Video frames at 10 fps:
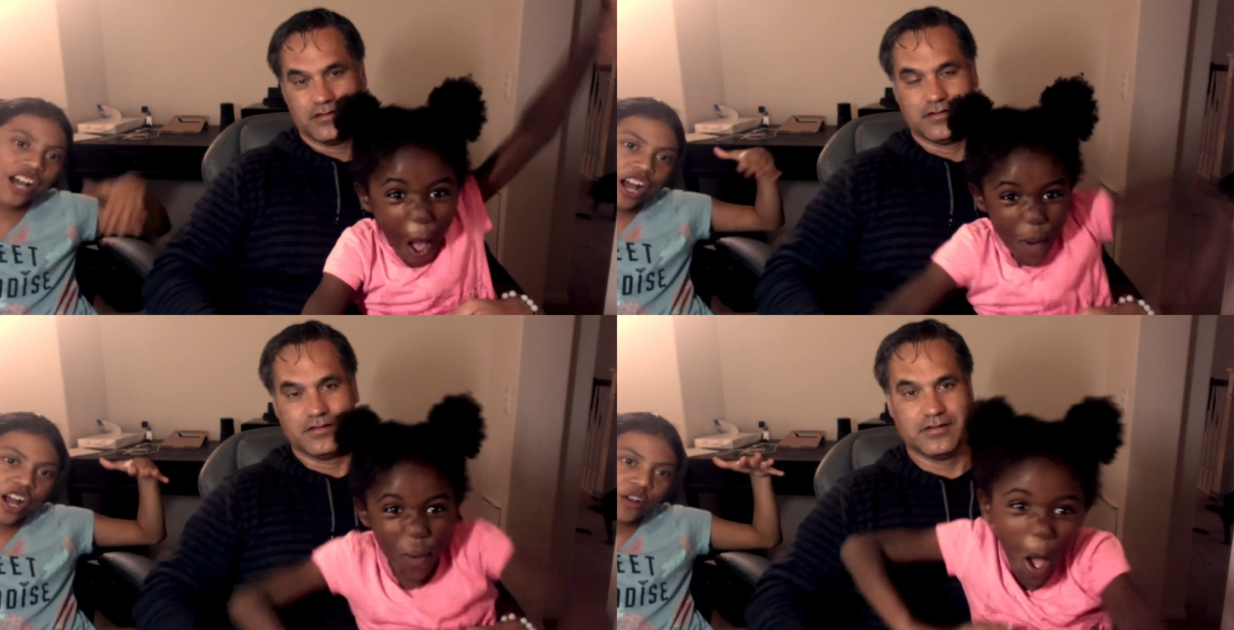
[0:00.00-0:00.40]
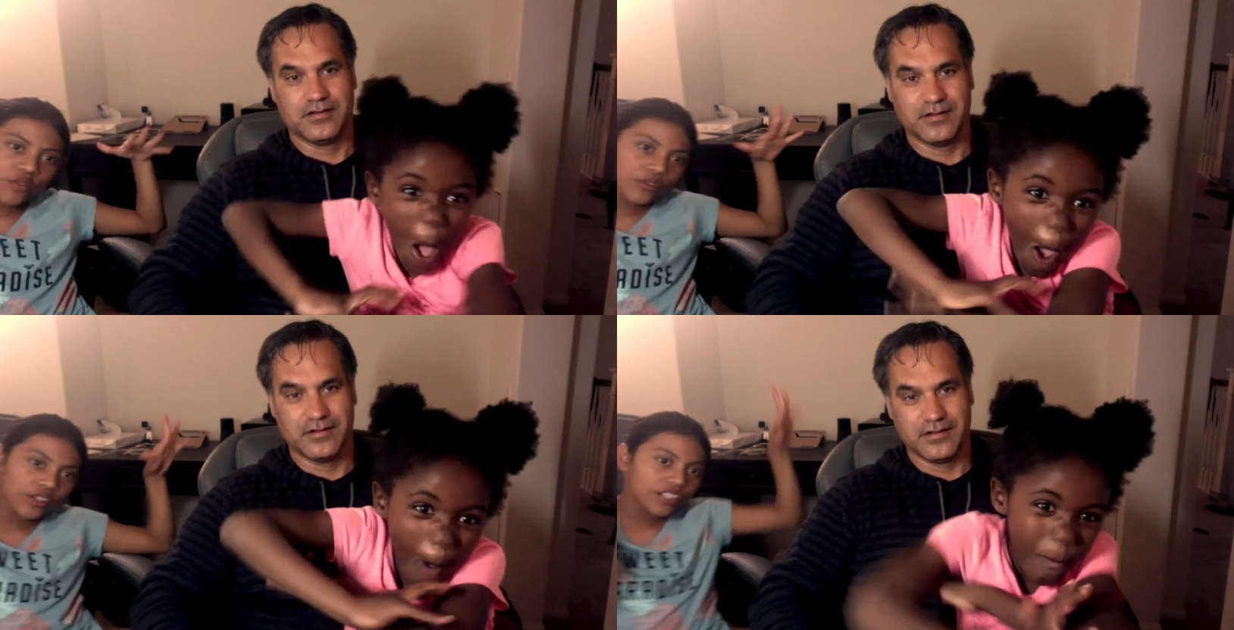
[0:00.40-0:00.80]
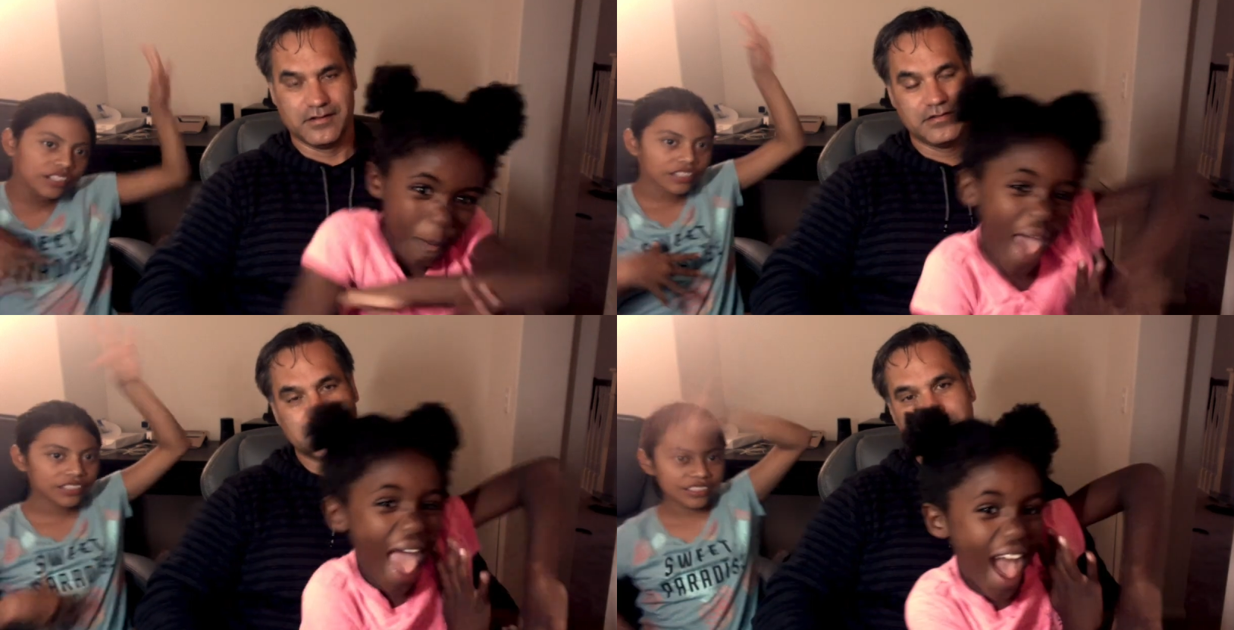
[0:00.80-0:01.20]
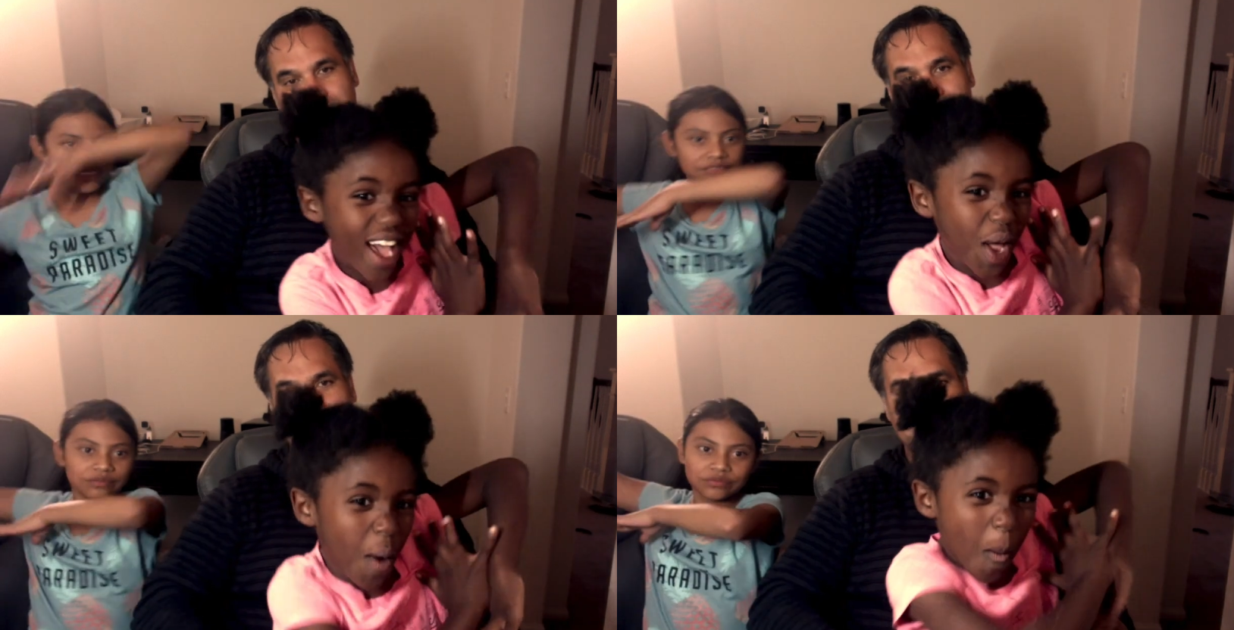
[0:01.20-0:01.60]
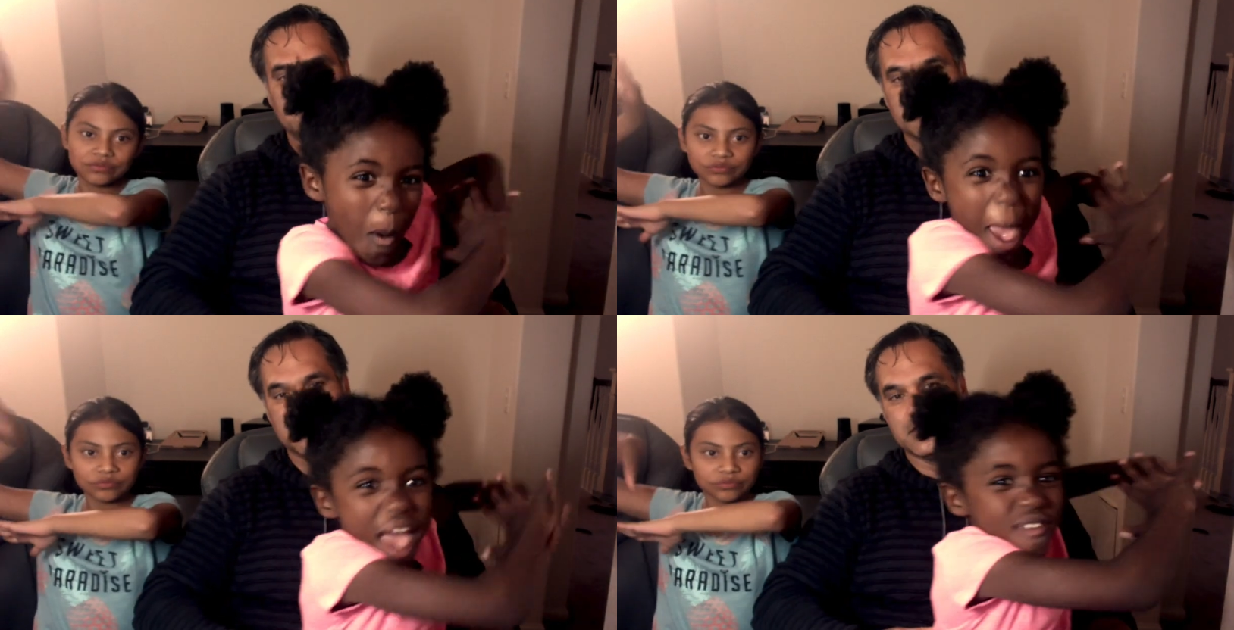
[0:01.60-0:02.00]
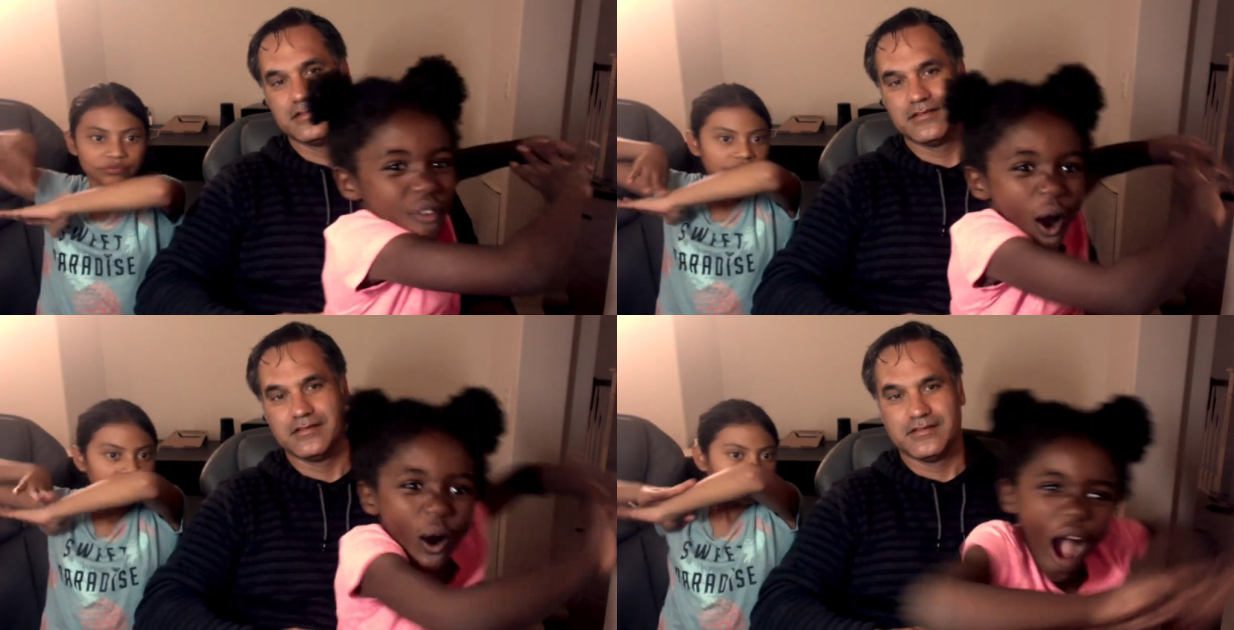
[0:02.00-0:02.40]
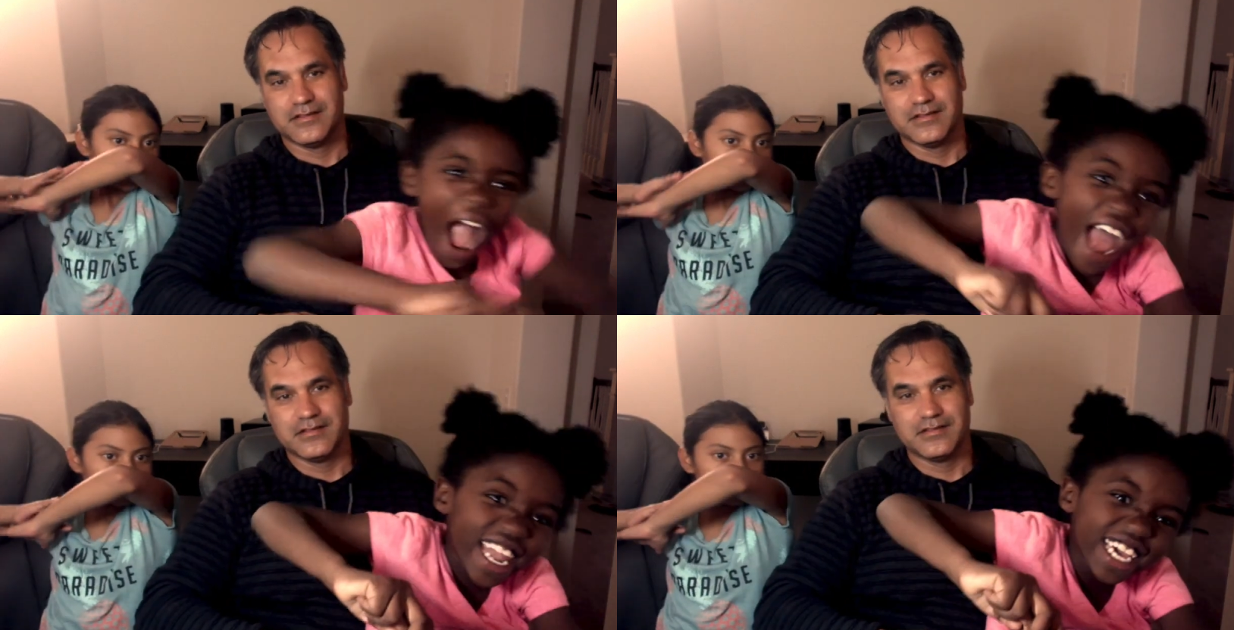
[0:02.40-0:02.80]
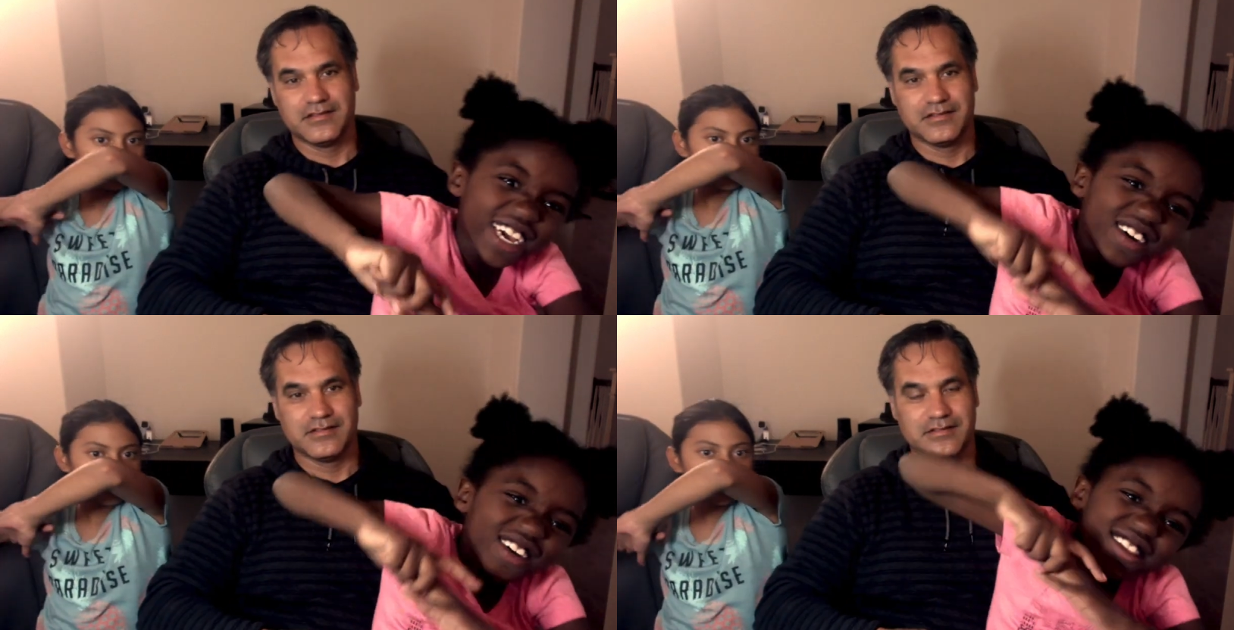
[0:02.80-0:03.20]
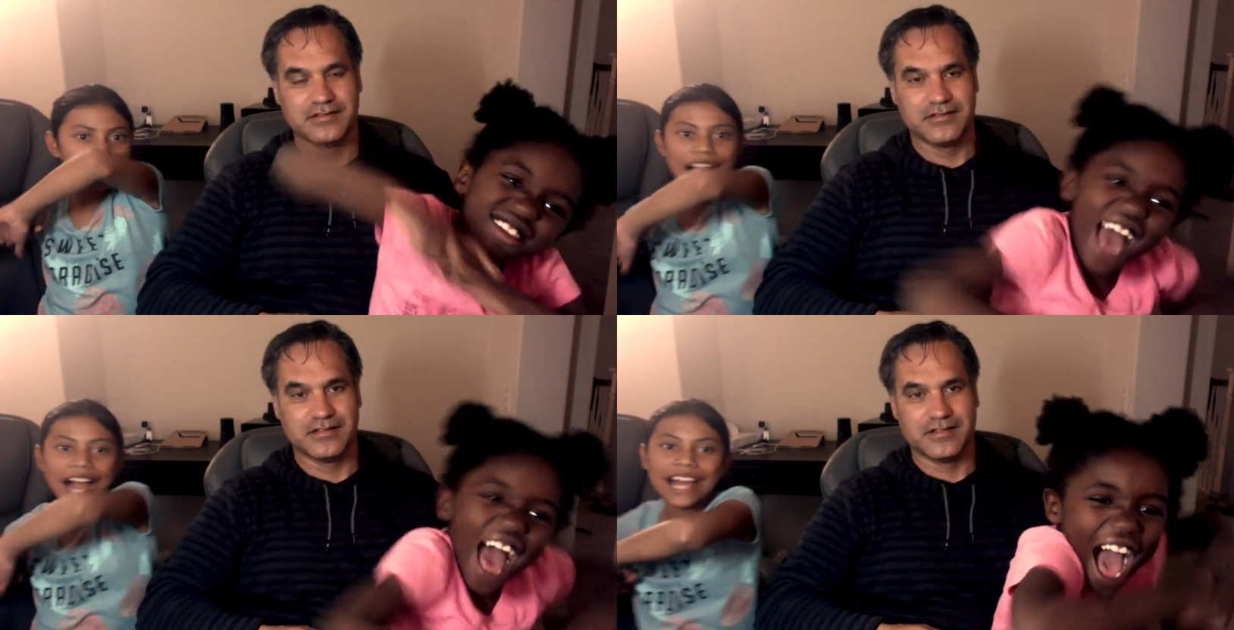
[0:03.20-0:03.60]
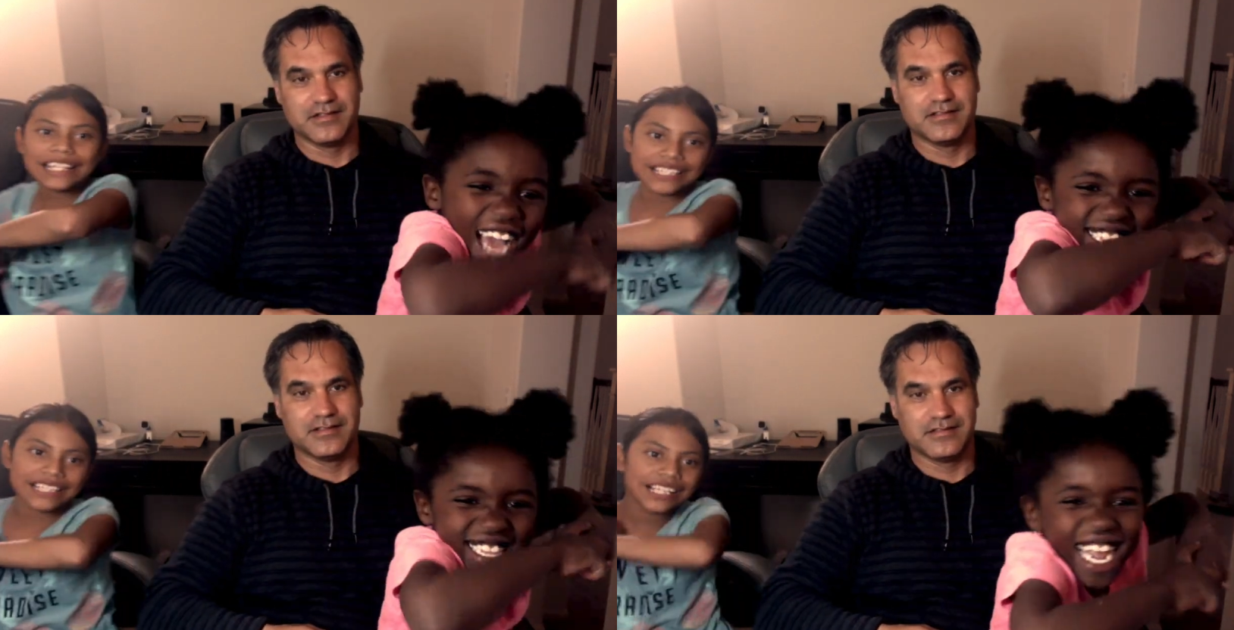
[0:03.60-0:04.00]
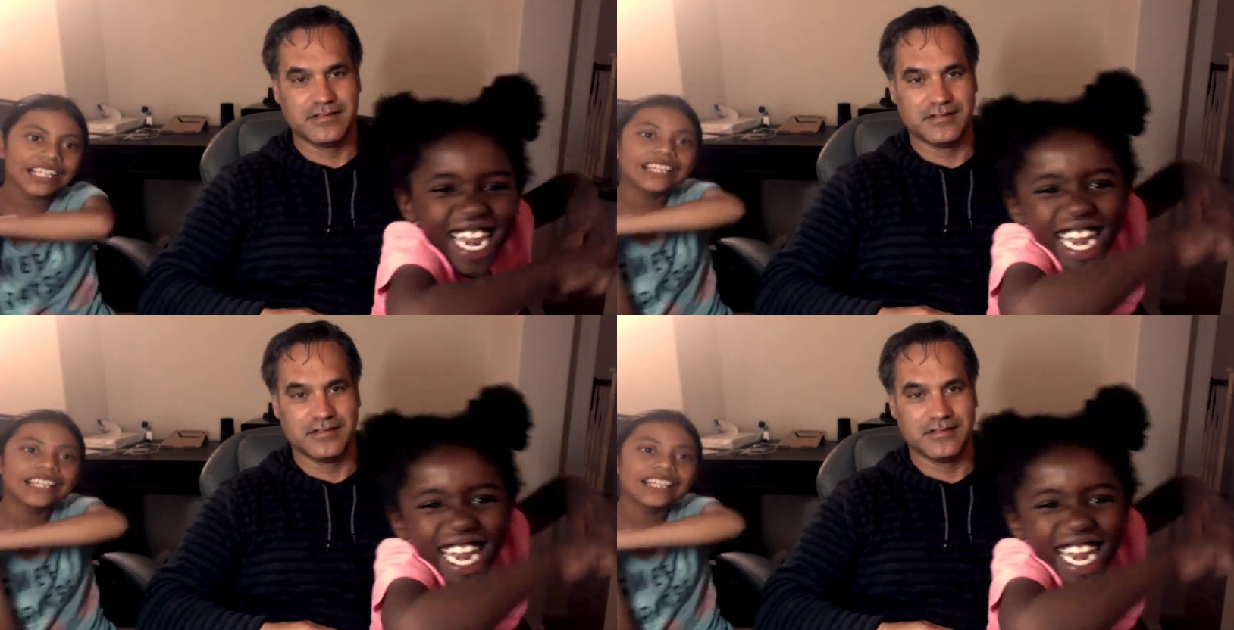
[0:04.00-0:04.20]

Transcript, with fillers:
Speaker 1: we're back with Ohana Girls Guide to